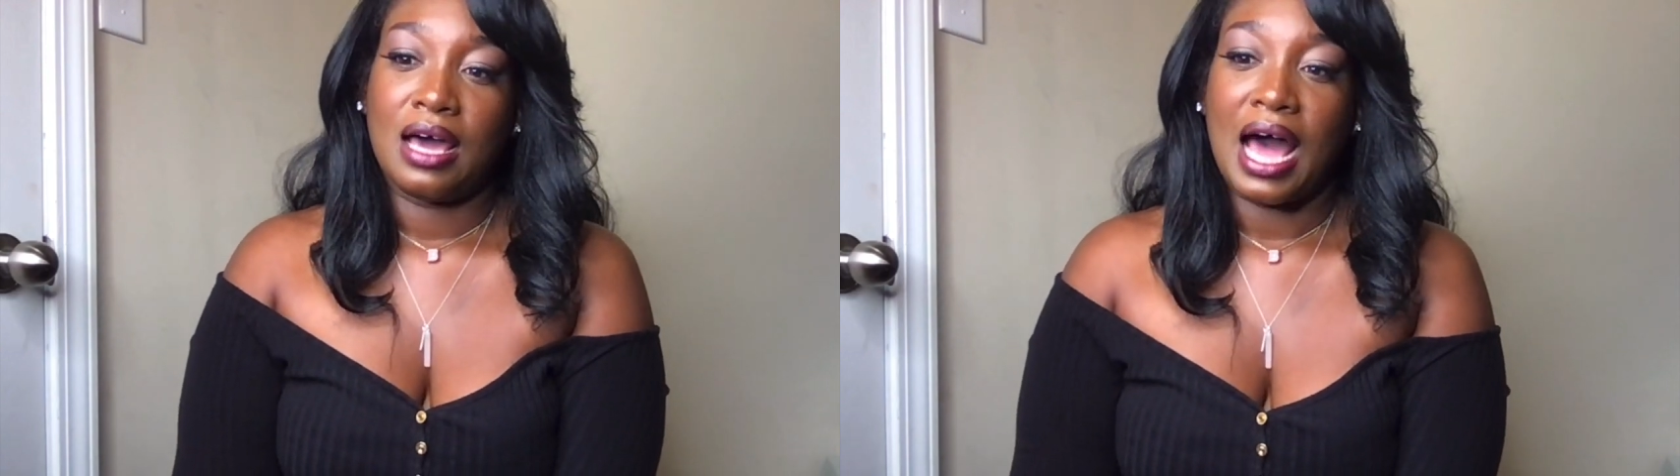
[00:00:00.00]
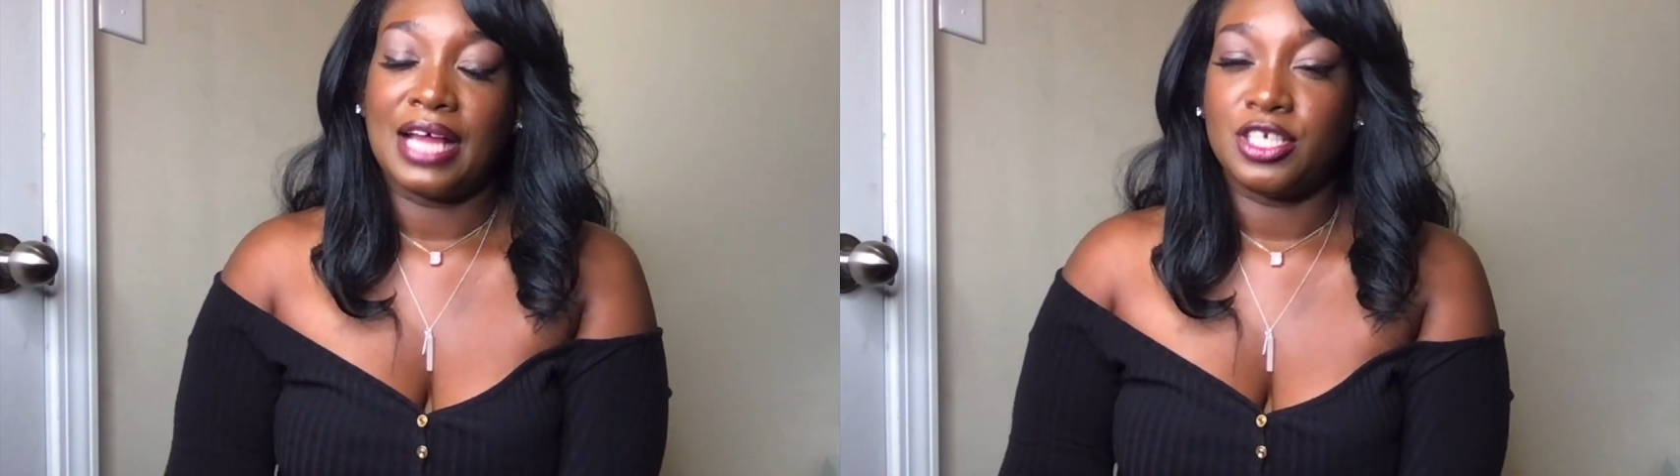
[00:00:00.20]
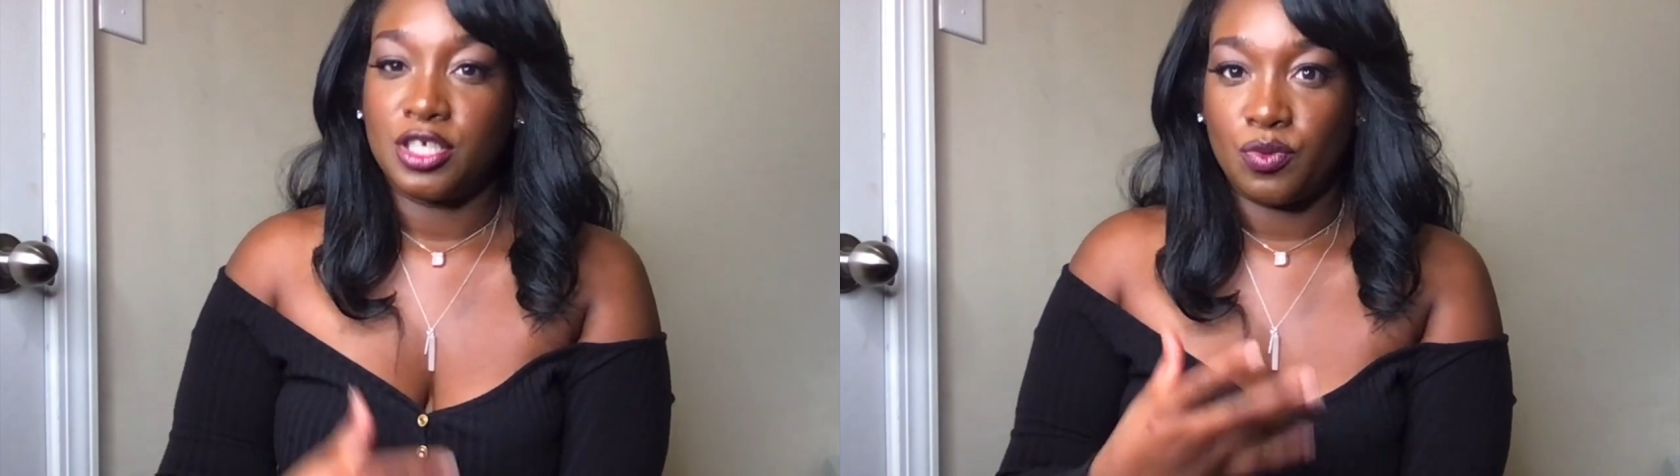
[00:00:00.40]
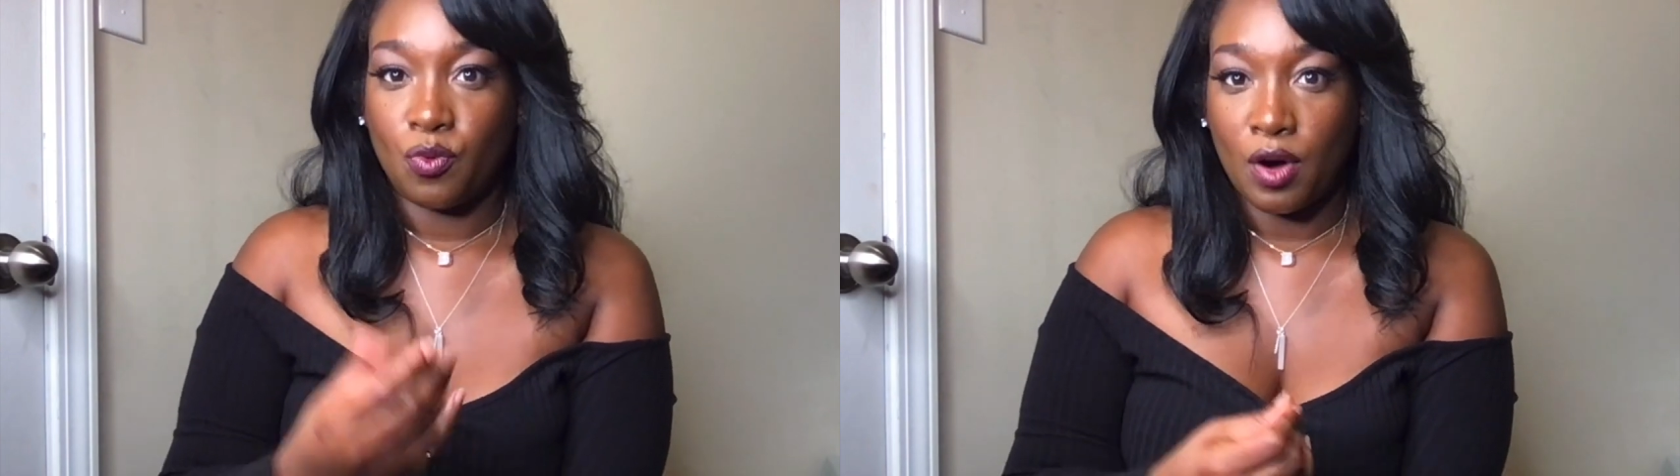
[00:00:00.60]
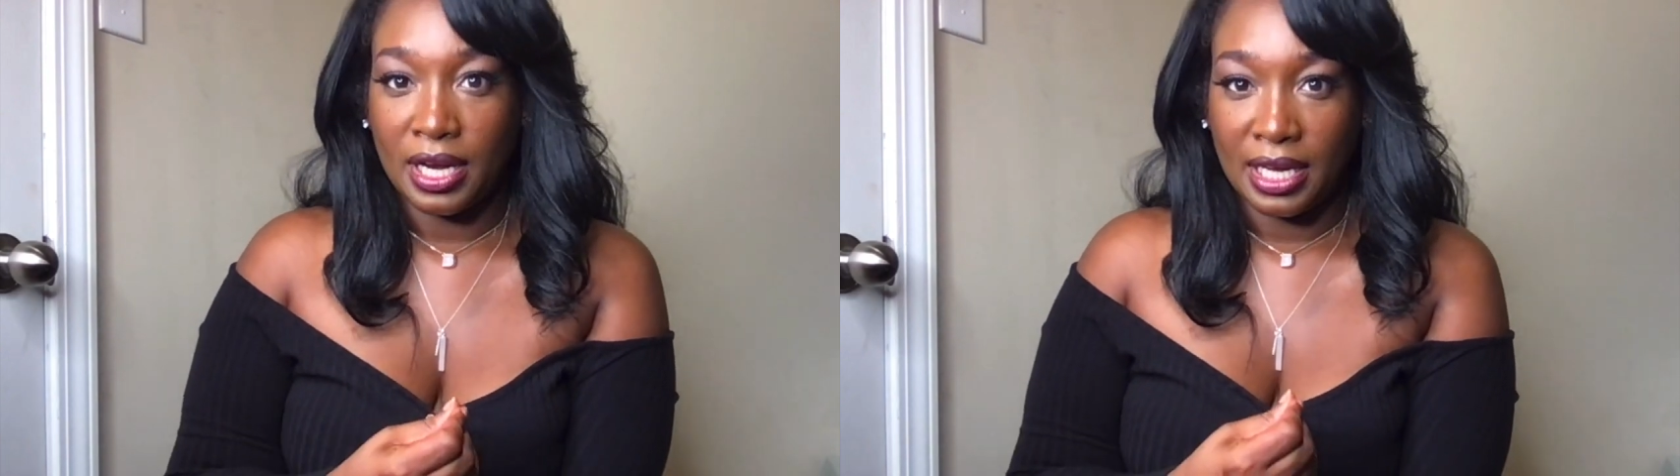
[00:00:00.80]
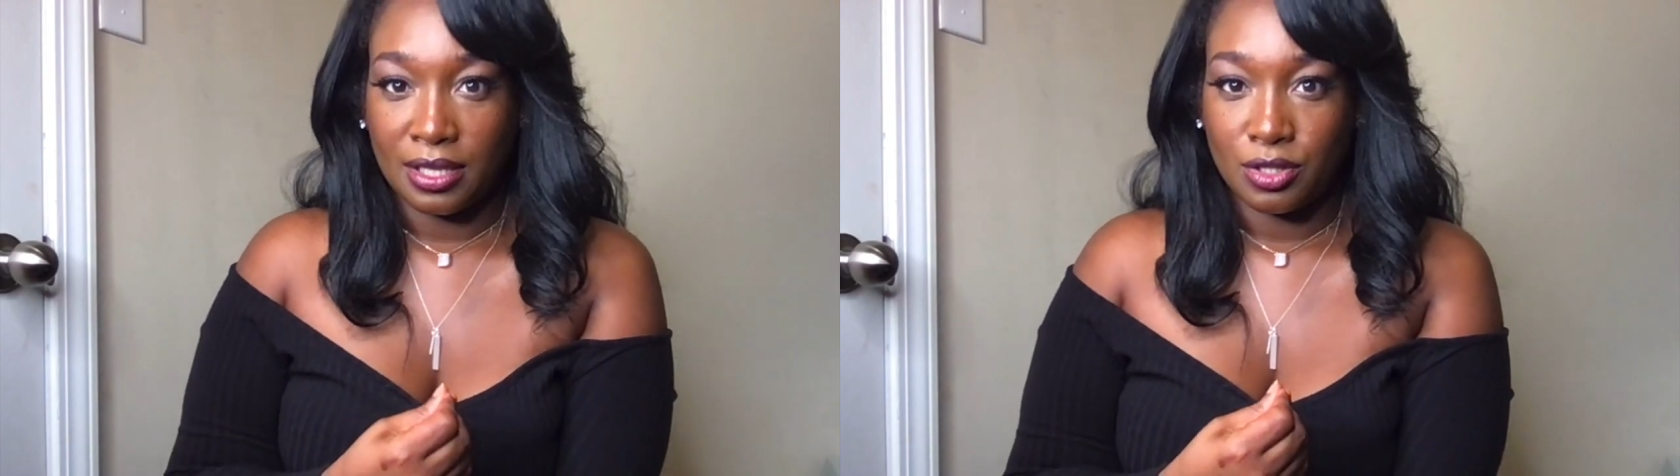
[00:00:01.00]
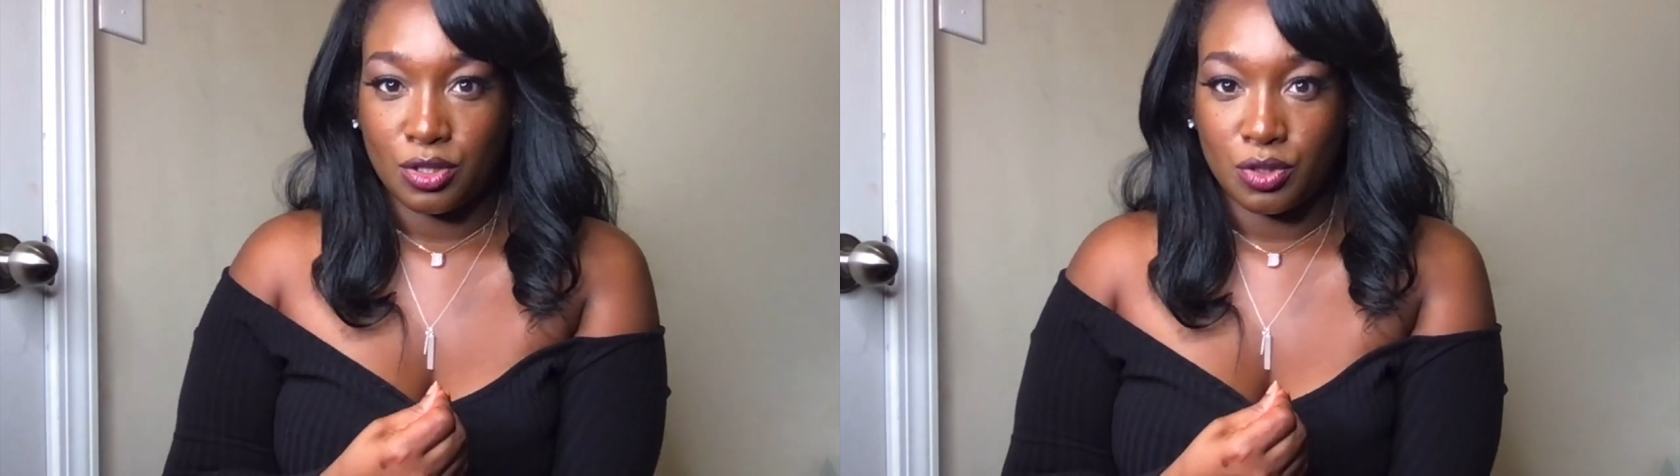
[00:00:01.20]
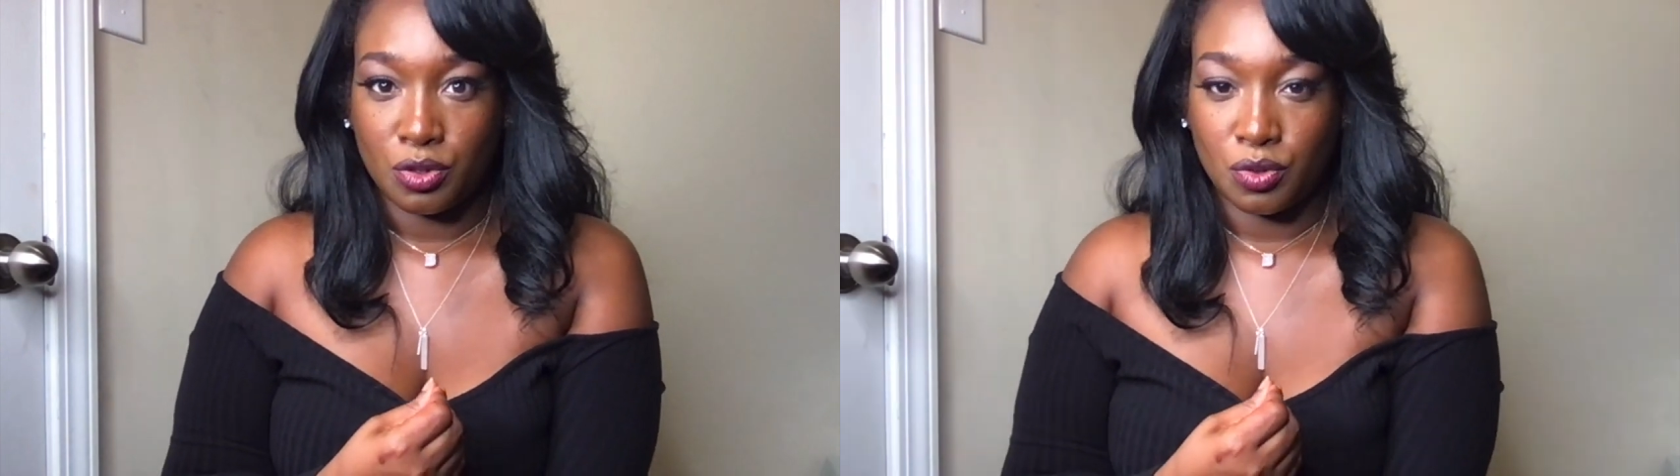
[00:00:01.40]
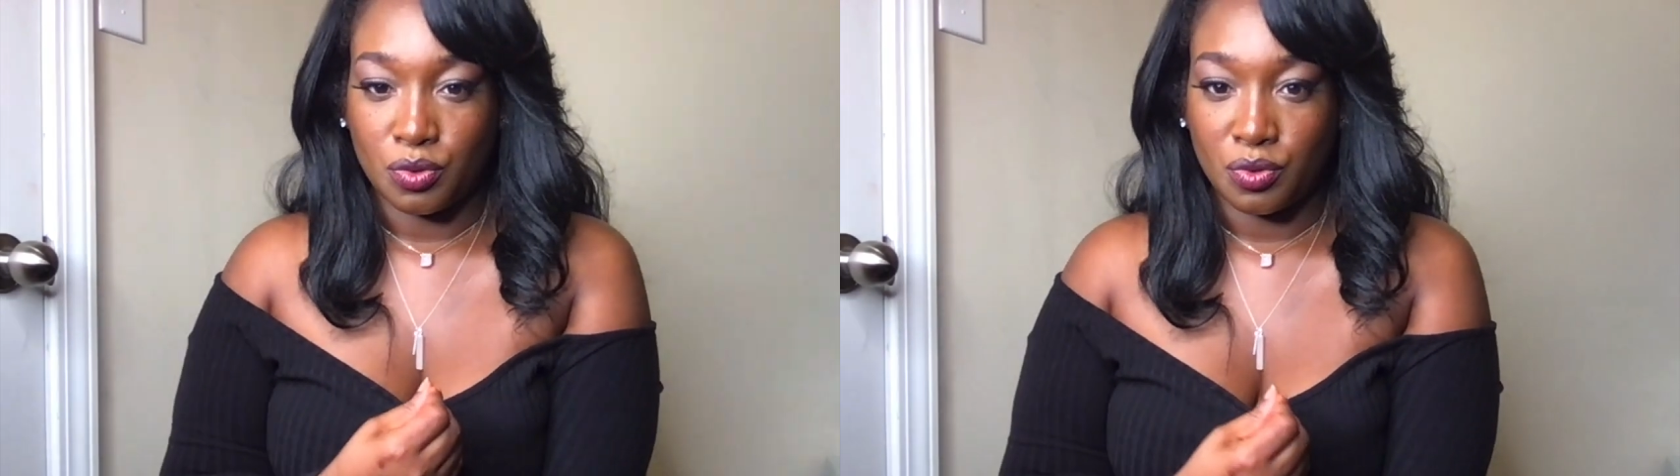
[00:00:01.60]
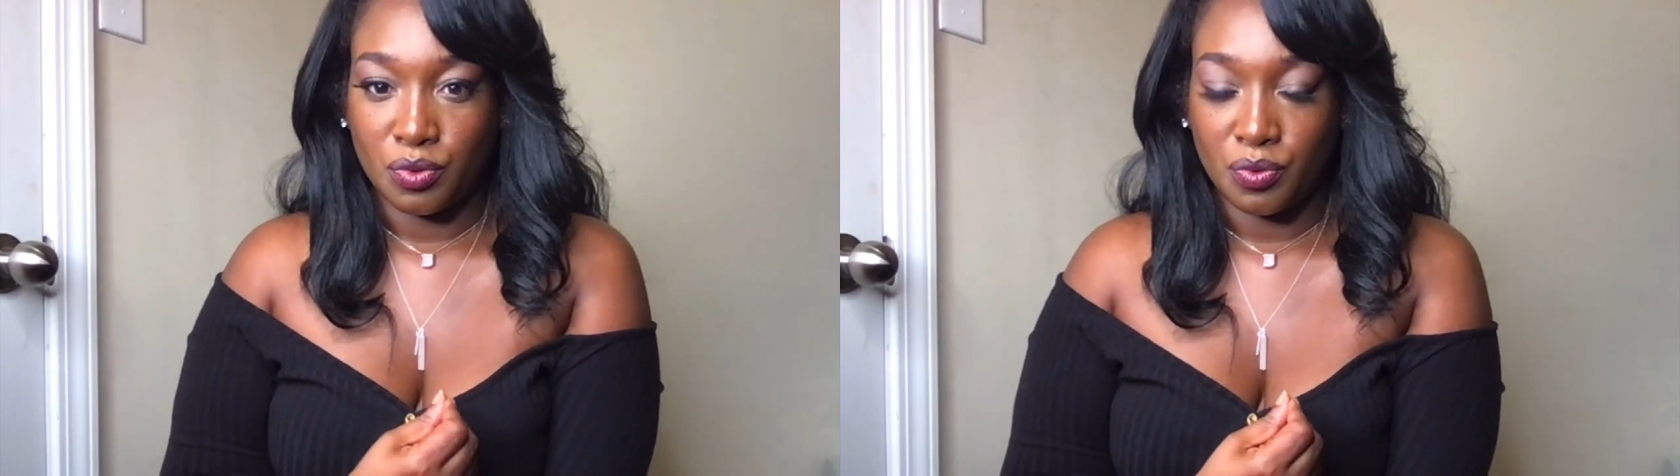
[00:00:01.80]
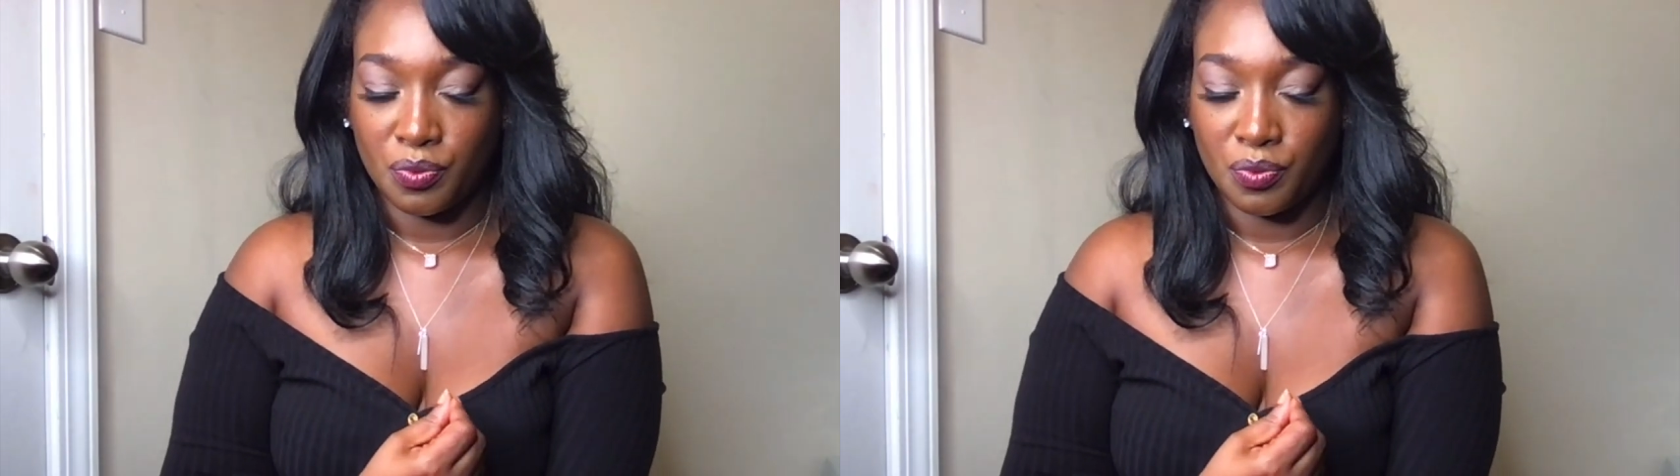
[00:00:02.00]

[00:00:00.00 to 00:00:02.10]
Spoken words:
I just wanted to,